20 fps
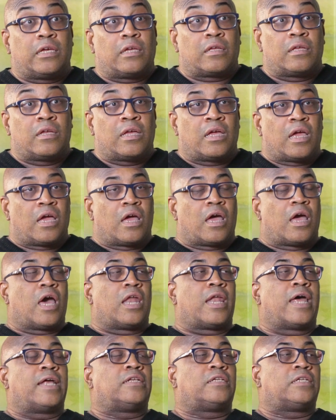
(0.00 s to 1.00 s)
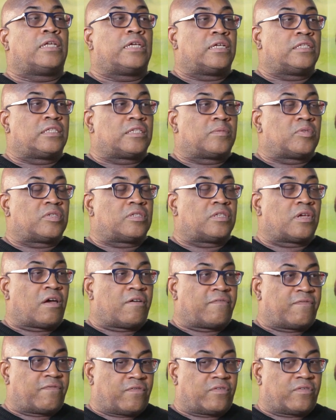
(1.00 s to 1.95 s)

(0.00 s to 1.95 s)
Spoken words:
Mm-hmm. And I did some stuff